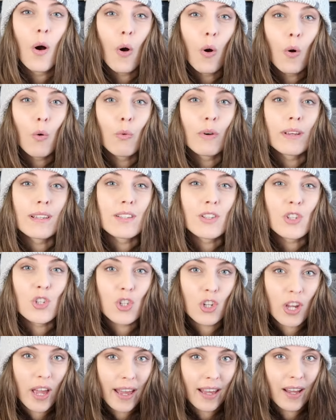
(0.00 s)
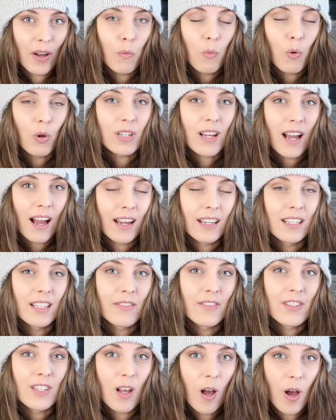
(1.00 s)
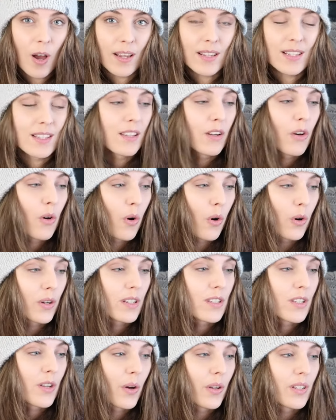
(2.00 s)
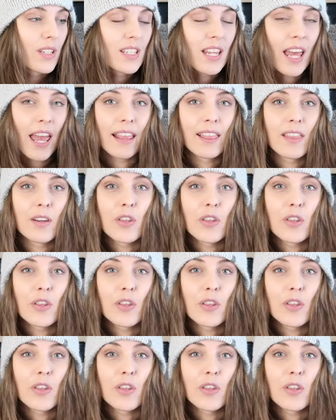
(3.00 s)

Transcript: always check what kind of size the cord is going to take.